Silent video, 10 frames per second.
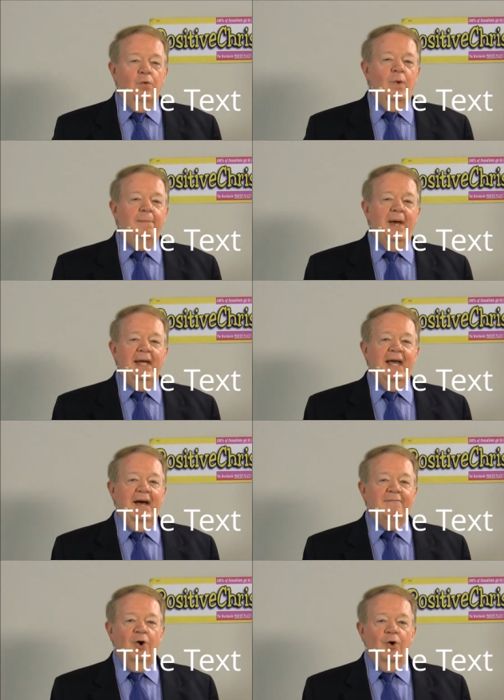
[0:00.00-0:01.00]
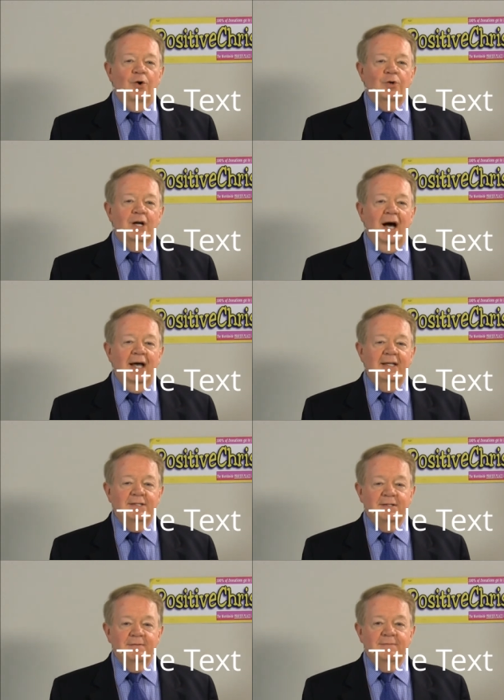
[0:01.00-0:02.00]
we may have all
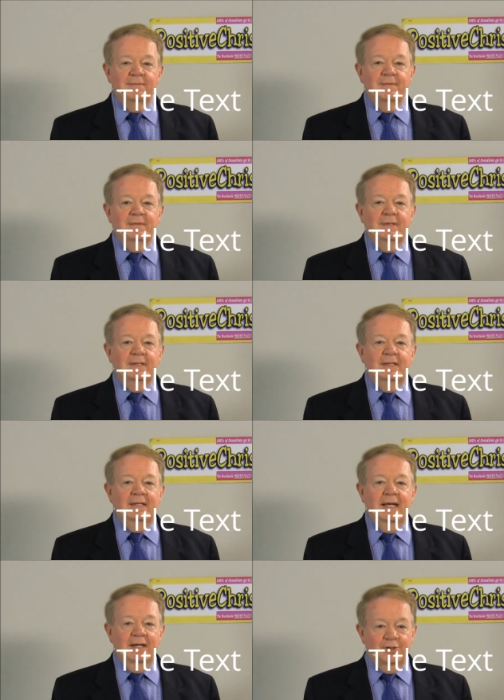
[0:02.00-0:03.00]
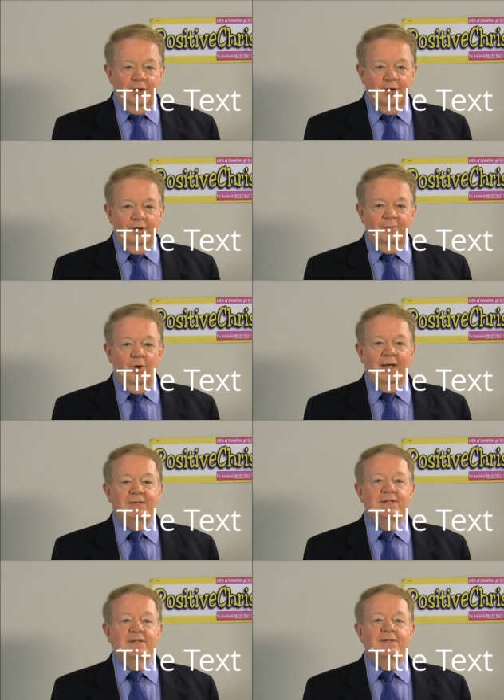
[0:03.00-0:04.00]
kinds of internal
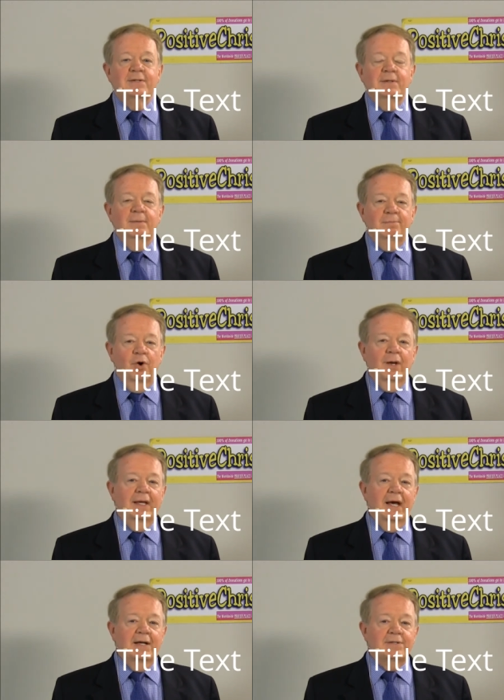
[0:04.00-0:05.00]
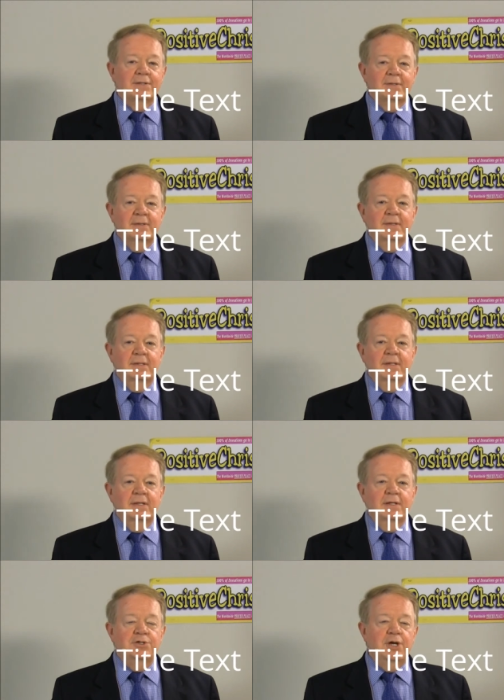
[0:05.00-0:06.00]
voices pulling us,
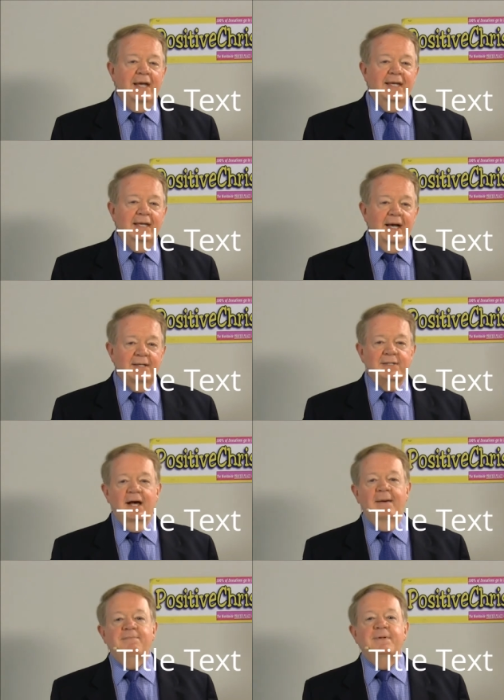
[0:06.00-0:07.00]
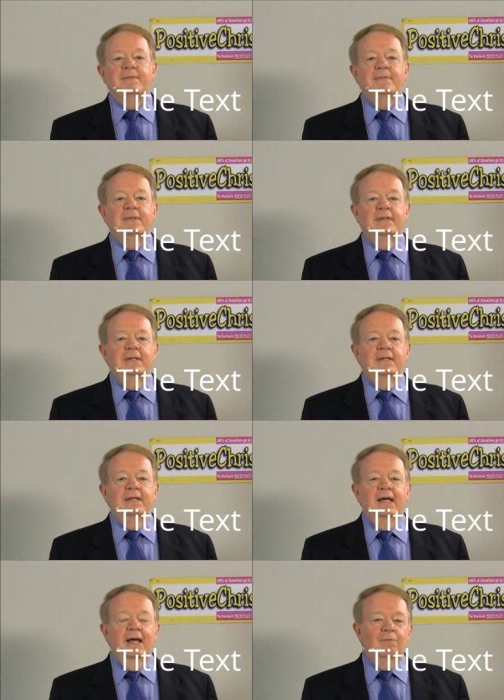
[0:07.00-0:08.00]
shaking us up.
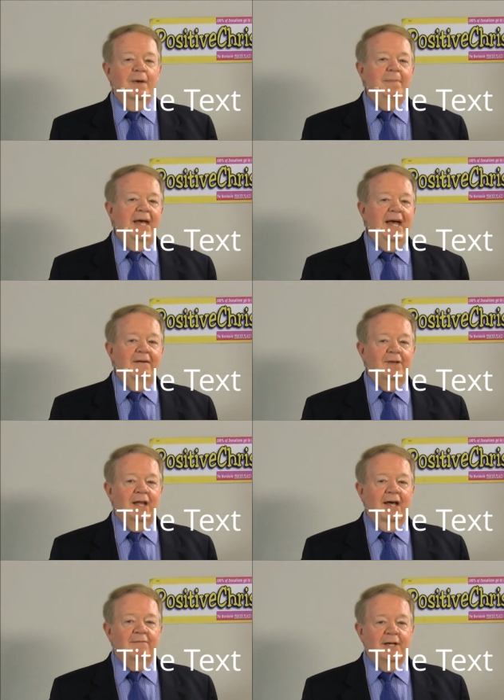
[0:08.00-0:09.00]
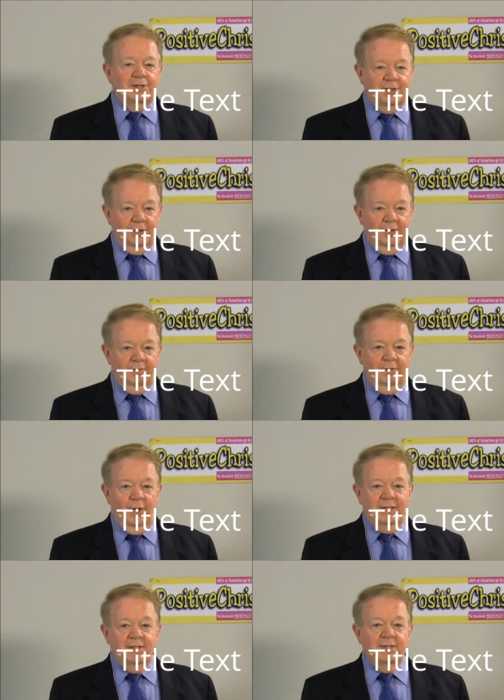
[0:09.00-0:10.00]
And we may have a lot of external
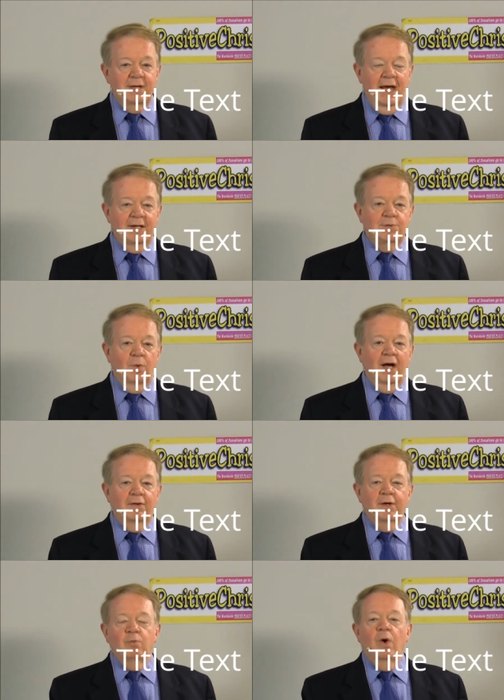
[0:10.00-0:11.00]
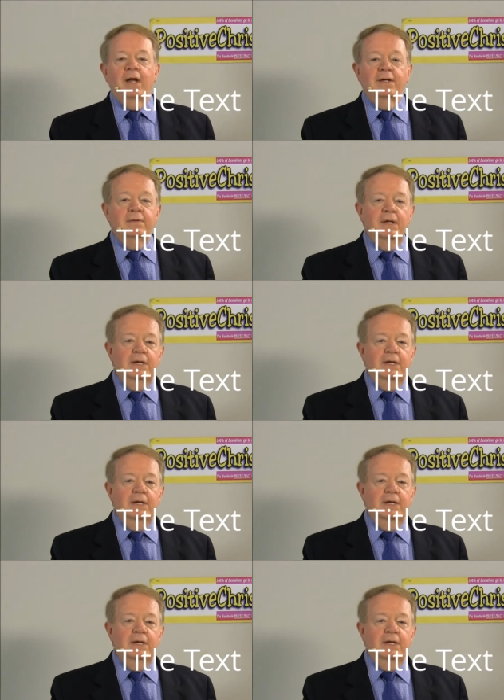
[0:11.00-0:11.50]
voices as well that want to